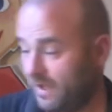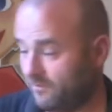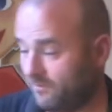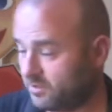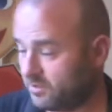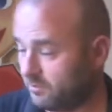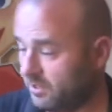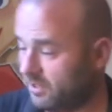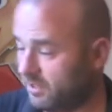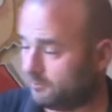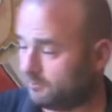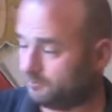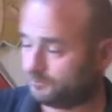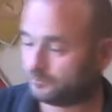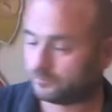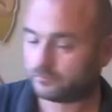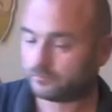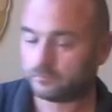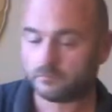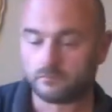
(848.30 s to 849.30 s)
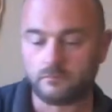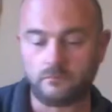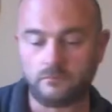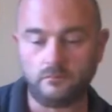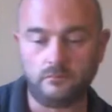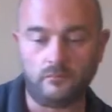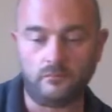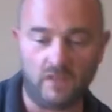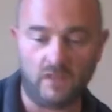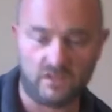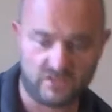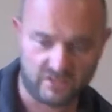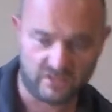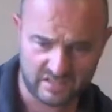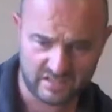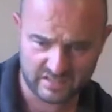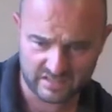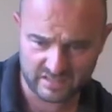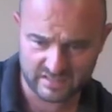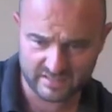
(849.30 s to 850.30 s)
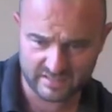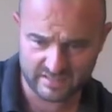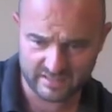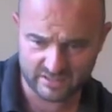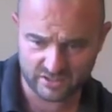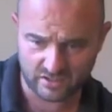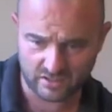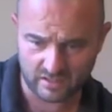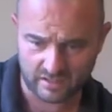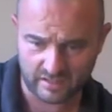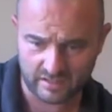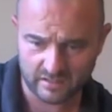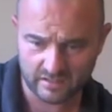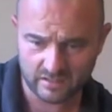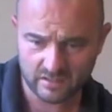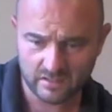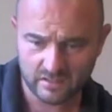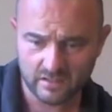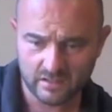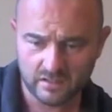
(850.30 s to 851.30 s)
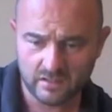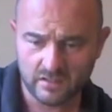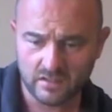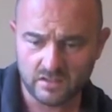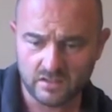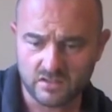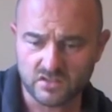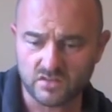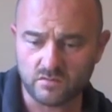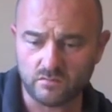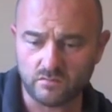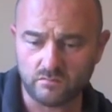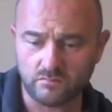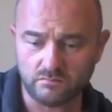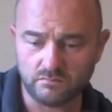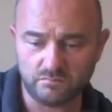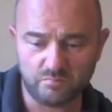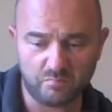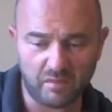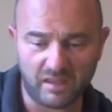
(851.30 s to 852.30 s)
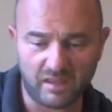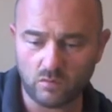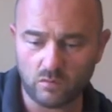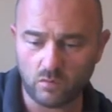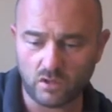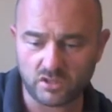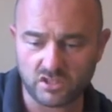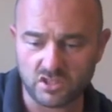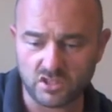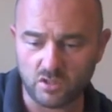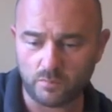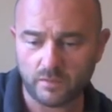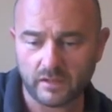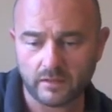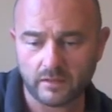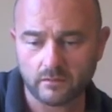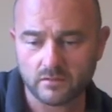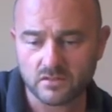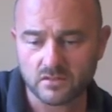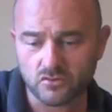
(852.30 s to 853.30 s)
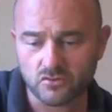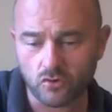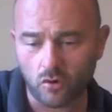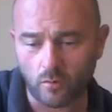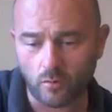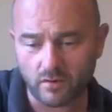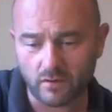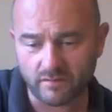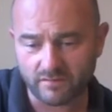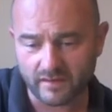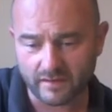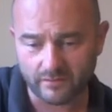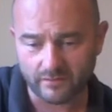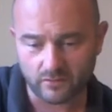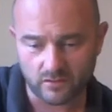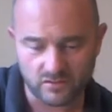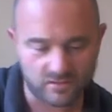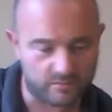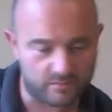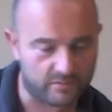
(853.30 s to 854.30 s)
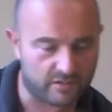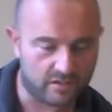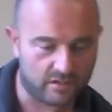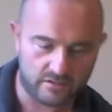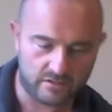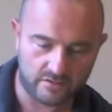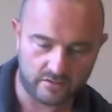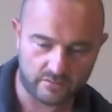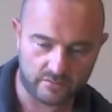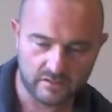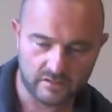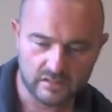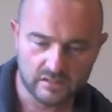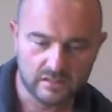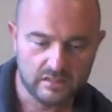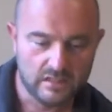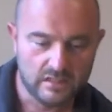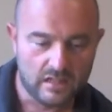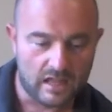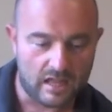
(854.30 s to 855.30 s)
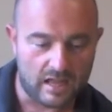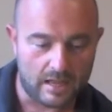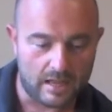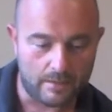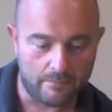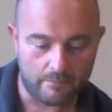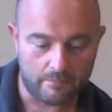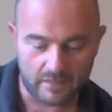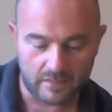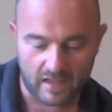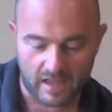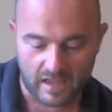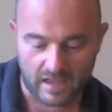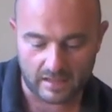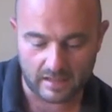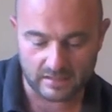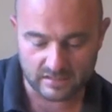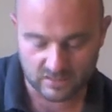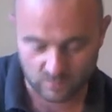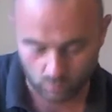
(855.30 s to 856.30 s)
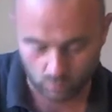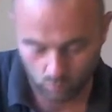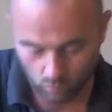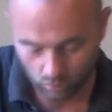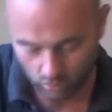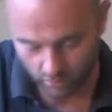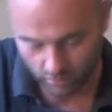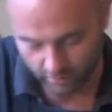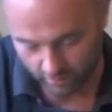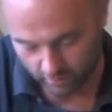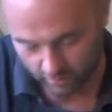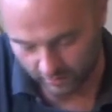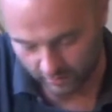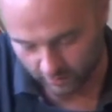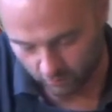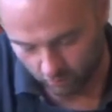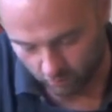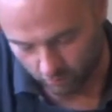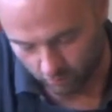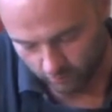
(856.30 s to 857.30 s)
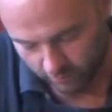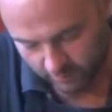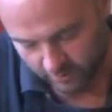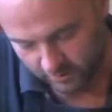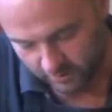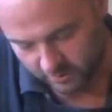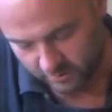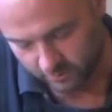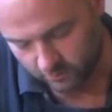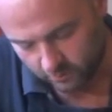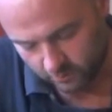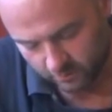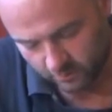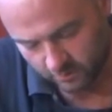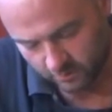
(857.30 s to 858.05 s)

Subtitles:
some here. So this is literally some pink washing up liquid, strawberry flavored or something, I don't know, and some water. And all we're going to do,